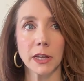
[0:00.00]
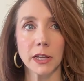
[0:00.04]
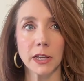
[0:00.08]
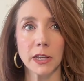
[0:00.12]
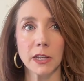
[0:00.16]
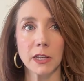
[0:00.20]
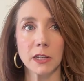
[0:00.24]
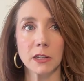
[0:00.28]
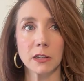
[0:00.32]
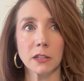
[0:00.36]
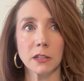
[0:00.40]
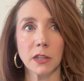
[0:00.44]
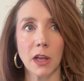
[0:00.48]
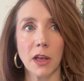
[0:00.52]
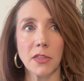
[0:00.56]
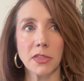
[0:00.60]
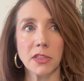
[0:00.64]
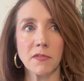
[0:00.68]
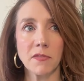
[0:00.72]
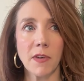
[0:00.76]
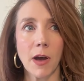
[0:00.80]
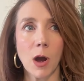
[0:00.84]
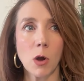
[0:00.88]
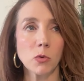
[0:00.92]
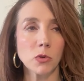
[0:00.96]
is at
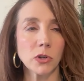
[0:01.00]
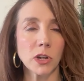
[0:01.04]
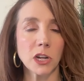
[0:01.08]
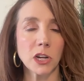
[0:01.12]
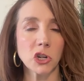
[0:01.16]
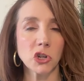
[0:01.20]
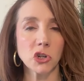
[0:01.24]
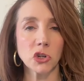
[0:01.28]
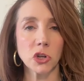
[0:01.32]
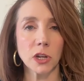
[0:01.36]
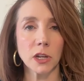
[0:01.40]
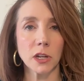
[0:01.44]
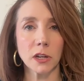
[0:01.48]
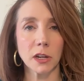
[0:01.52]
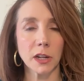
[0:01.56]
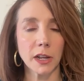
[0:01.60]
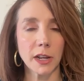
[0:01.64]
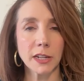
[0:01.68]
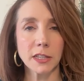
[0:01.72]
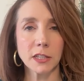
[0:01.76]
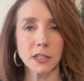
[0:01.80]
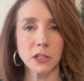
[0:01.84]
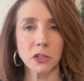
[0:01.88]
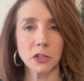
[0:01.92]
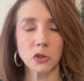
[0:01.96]
the foundation,
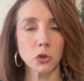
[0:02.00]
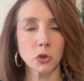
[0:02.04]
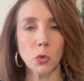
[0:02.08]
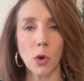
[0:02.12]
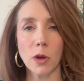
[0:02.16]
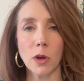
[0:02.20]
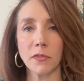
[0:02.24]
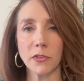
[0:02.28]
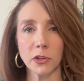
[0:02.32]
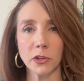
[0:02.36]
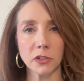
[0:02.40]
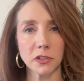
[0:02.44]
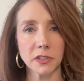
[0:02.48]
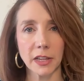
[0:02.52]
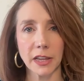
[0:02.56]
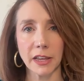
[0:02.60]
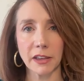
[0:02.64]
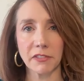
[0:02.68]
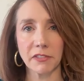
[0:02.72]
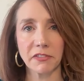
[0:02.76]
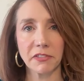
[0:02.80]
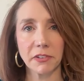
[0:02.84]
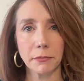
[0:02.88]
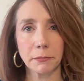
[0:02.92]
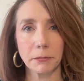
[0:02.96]
it's do I feel
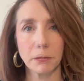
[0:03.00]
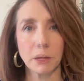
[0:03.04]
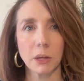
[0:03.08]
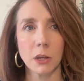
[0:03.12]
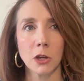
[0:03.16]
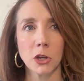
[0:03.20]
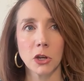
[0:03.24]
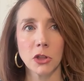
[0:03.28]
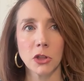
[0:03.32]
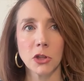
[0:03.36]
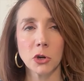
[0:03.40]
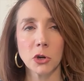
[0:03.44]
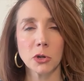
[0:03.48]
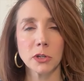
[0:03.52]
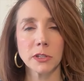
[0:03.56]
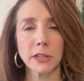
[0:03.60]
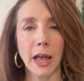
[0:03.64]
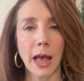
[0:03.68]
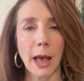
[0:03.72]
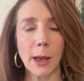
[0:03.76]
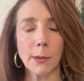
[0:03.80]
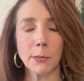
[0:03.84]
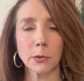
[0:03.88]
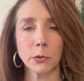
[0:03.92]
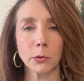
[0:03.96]
safe? There is
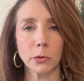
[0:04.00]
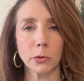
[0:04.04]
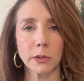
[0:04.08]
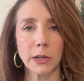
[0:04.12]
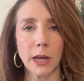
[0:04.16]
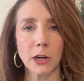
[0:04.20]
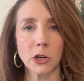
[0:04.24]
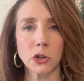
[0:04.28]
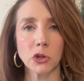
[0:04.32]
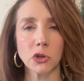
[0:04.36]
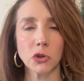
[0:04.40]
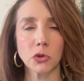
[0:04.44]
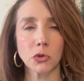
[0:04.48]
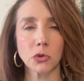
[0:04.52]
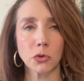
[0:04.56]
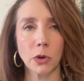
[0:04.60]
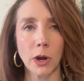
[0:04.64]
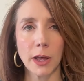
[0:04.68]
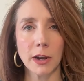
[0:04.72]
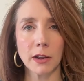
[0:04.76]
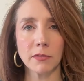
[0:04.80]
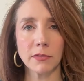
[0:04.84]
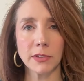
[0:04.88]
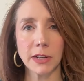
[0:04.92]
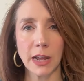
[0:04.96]
absolutely not a
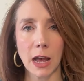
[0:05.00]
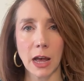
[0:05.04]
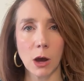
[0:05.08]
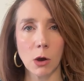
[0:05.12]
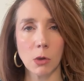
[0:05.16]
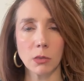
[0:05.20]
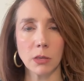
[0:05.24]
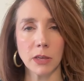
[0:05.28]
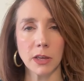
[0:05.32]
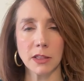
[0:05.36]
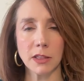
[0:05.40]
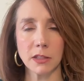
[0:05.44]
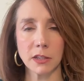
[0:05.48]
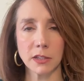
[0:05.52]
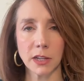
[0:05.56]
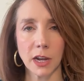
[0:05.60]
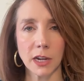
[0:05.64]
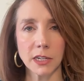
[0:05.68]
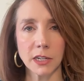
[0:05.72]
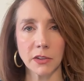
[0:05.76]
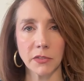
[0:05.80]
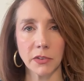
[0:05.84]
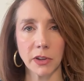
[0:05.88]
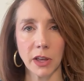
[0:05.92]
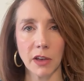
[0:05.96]
shred of doubt in the
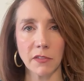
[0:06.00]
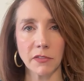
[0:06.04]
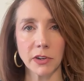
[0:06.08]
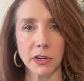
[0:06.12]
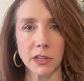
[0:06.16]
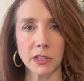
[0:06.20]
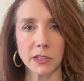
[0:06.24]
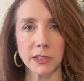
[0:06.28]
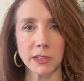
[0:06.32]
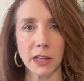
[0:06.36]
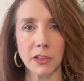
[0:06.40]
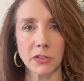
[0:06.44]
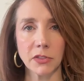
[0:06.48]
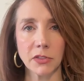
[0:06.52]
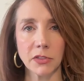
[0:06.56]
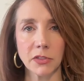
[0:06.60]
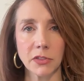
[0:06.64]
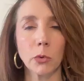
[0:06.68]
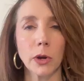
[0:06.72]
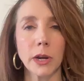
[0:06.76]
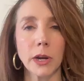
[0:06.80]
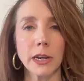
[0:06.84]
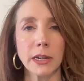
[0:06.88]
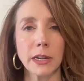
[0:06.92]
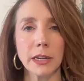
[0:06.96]
scientific evidence that the
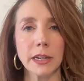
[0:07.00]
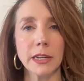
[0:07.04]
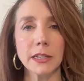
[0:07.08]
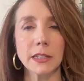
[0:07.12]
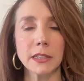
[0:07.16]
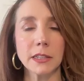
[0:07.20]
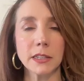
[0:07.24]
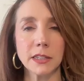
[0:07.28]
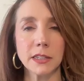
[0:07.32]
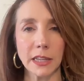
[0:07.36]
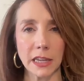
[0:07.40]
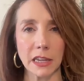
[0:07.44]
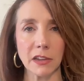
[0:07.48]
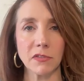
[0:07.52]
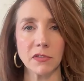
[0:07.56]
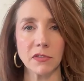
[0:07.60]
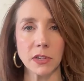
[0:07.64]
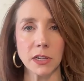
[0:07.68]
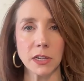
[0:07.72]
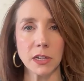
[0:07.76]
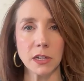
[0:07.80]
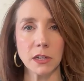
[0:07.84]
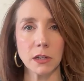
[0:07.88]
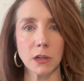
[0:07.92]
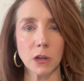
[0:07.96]
brain needs
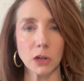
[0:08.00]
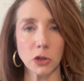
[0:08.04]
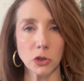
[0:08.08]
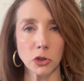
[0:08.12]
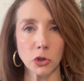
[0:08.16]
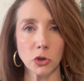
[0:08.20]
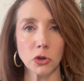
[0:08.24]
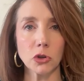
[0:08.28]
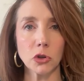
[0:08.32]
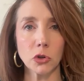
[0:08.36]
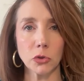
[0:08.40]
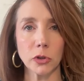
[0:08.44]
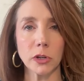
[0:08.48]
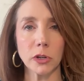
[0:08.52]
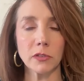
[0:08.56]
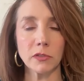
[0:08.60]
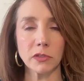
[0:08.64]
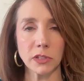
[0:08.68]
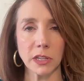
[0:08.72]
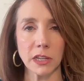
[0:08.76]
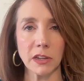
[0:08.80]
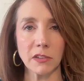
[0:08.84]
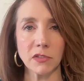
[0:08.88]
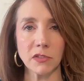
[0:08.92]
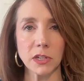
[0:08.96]
safety, a certain degree of
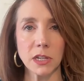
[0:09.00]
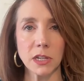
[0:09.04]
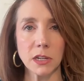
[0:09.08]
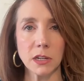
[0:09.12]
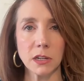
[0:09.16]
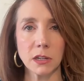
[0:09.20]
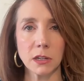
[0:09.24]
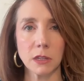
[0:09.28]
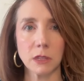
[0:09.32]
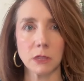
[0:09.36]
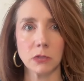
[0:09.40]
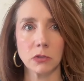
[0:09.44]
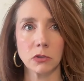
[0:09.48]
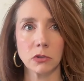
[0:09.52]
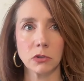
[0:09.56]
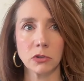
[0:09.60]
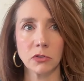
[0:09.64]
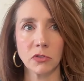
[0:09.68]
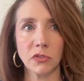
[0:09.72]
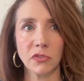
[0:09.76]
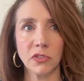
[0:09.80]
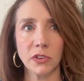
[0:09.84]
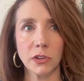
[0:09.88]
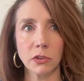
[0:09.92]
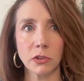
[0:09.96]
safety to
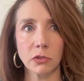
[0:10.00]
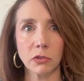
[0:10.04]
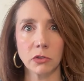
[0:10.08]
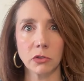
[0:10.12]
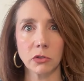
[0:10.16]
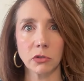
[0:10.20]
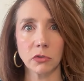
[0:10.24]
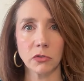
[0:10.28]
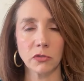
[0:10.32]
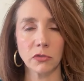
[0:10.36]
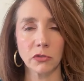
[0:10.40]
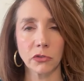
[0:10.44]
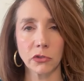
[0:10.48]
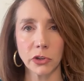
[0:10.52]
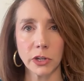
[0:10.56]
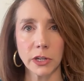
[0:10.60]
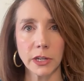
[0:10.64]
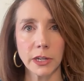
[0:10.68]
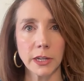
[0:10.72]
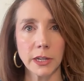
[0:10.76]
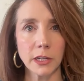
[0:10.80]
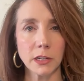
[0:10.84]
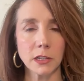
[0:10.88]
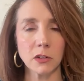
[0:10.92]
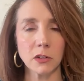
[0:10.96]
feel
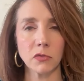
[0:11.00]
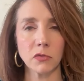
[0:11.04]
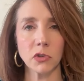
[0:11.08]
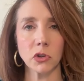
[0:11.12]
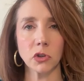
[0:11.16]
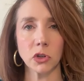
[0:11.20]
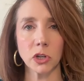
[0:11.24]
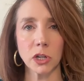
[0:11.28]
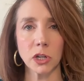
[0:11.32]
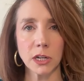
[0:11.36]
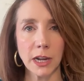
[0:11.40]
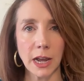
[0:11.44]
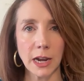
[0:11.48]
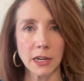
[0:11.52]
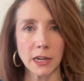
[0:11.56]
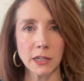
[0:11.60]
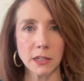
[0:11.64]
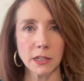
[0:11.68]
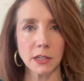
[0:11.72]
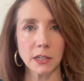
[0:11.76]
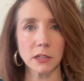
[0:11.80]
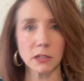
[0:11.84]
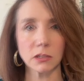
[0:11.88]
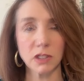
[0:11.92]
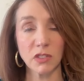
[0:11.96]
free, to feel
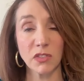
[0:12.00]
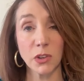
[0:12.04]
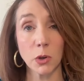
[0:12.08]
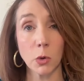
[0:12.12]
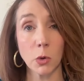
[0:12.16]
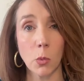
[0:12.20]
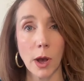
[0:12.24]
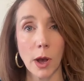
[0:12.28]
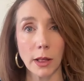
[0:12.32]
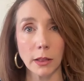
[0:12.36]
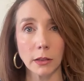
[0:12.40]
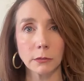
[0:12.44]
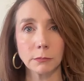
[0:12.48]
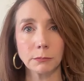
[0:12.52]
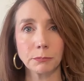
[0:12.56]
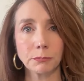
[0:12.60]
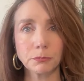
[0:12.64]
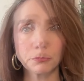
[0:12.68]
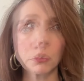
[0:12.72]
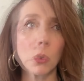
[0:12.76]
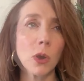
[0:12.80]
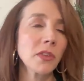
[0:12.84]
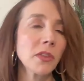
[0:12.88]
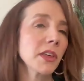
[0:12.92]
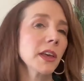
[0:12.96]
connected, to feel well.
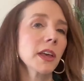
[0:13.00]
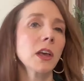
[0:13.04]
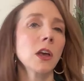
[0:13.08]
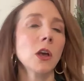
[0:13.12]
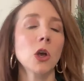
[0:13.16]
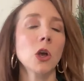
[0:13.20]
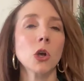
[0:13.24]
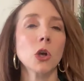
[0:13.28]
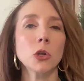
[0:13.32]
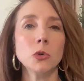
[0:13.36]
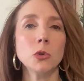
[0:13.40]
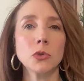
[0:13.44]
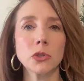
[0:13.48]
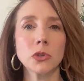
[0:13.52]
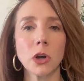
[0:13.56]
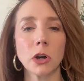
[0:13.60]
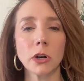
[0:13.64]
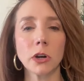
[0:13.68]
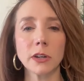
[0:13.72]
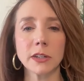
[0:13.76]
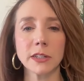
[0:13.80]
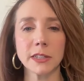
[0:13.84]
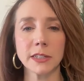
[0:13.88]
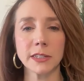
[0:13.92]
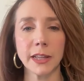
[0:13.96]
So I think you
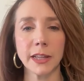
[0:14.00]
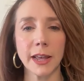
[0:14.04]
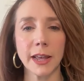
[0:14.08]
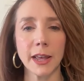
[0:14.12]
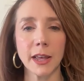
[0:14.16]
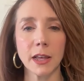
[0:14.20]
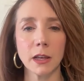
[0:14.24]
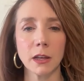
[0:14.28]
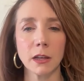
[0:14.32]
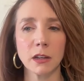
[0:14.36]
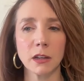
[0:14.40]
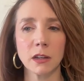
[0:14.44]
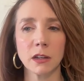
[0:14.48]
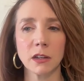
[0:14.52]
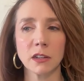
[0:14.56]
start and say,